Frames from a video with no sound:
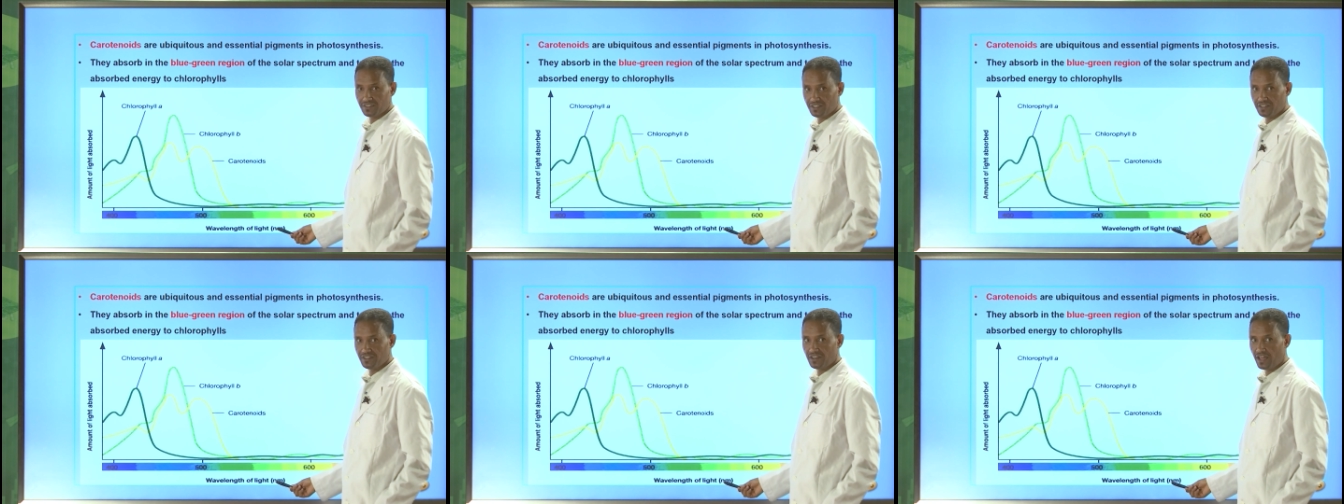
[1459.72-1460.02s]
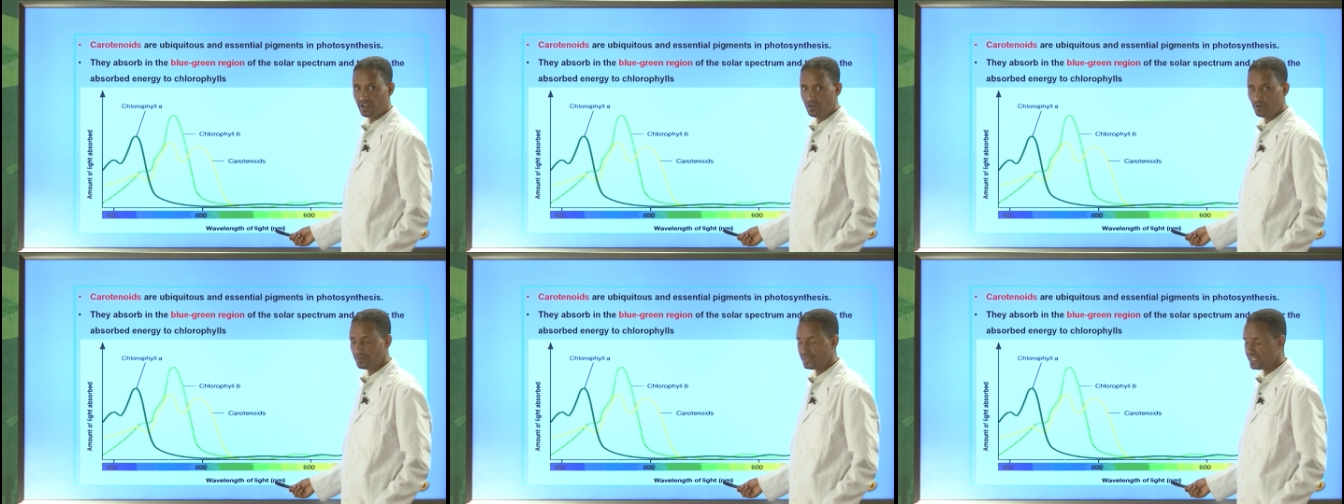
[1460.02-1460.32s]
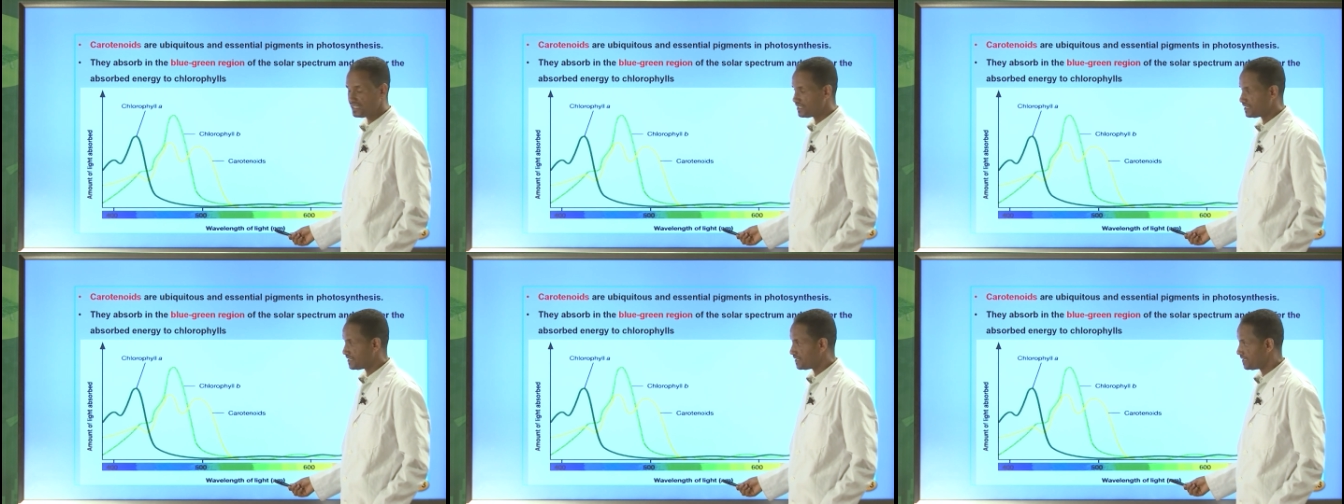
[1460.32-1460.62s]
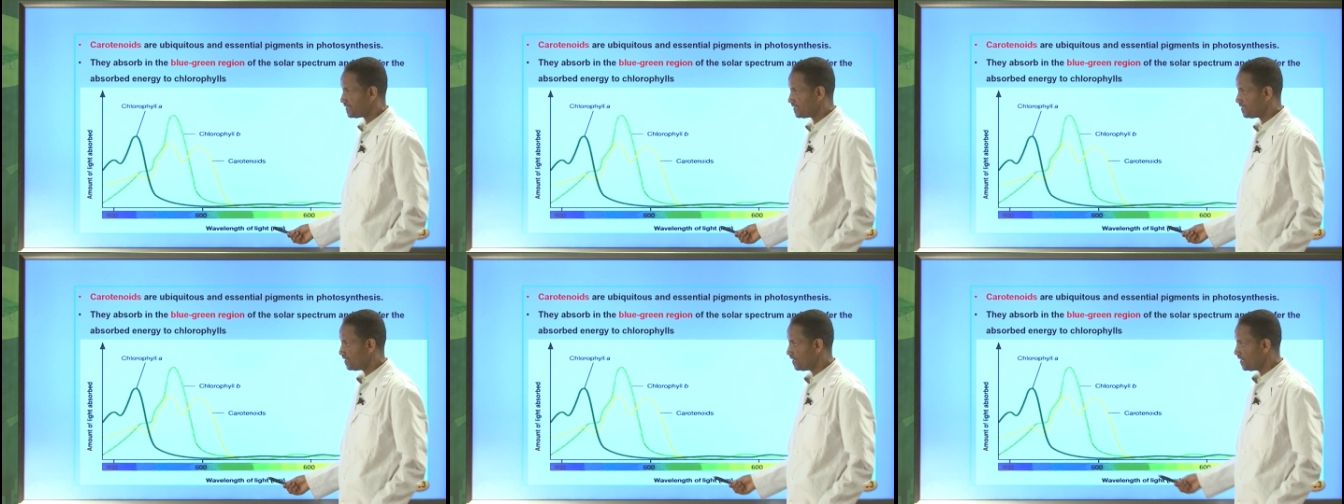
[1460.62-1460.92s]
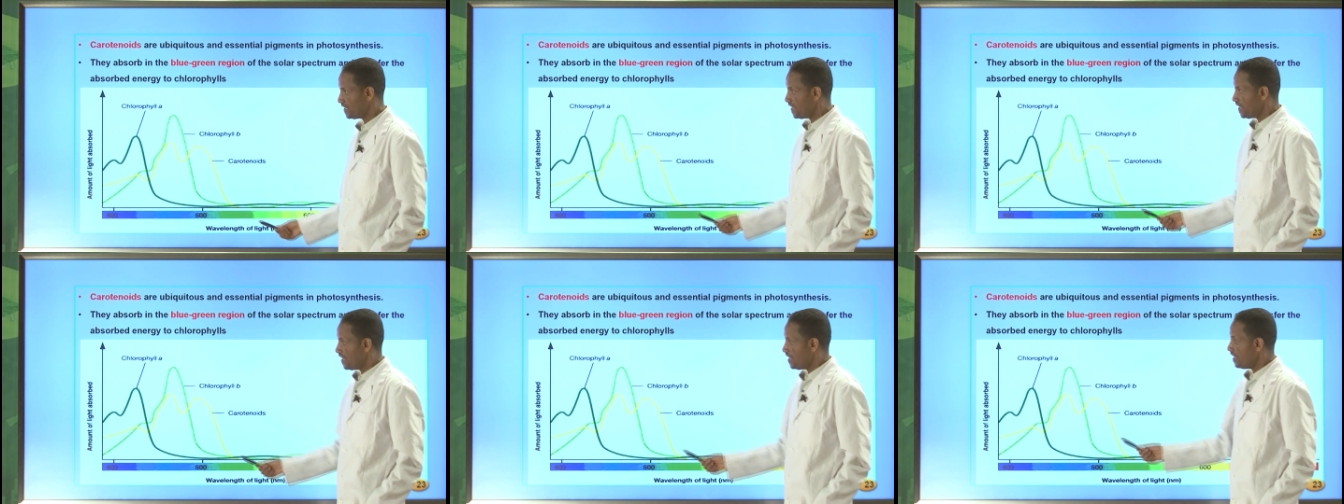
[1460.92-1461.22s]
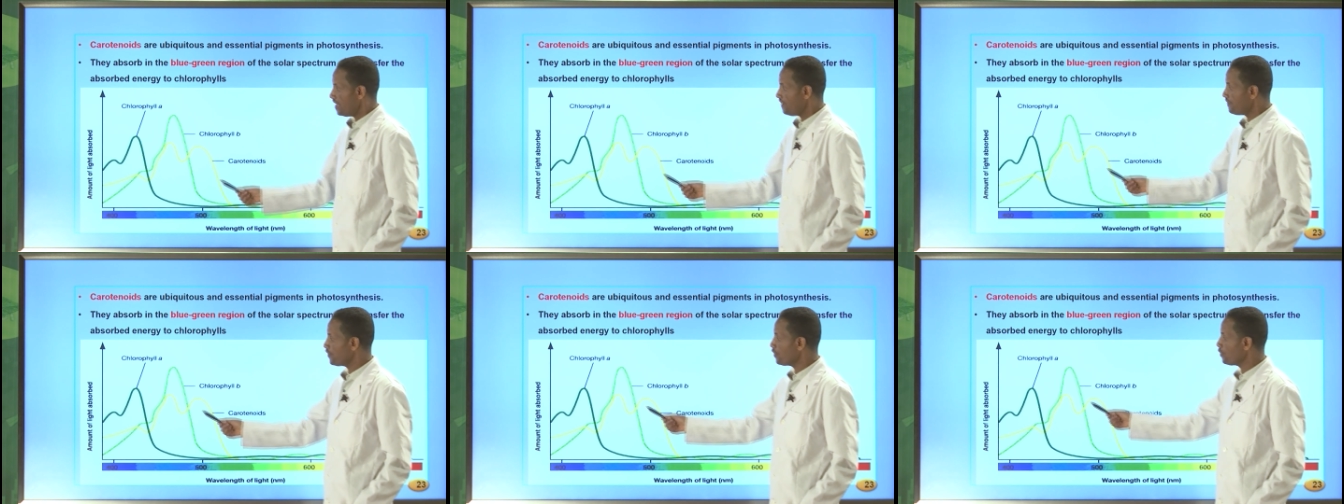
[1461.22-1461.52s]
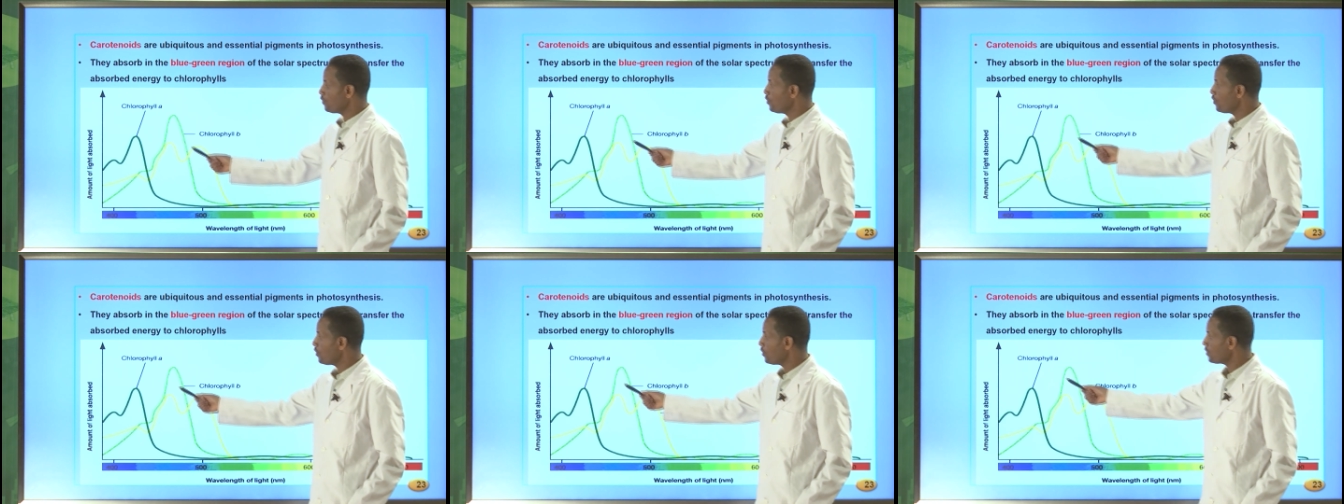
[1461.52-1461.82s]
in nanometer. If
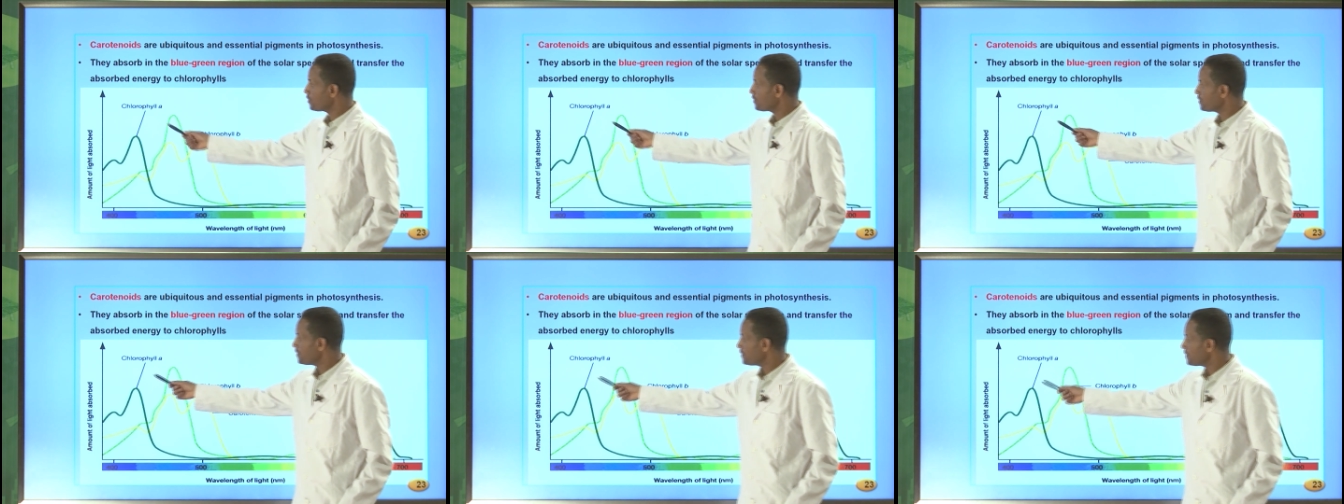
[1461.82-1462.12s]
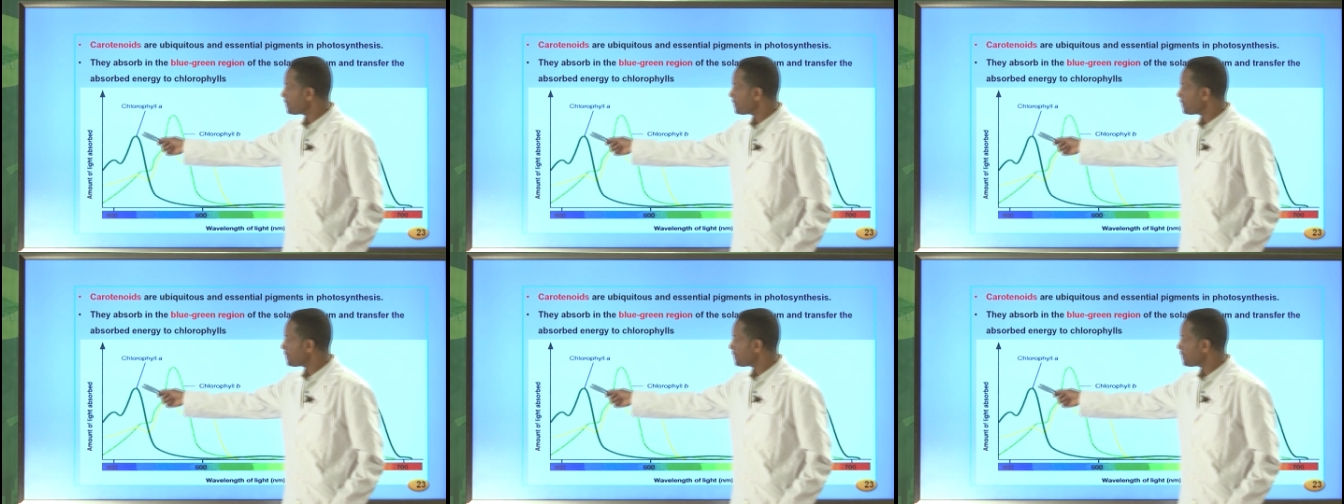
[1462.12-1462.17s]
you look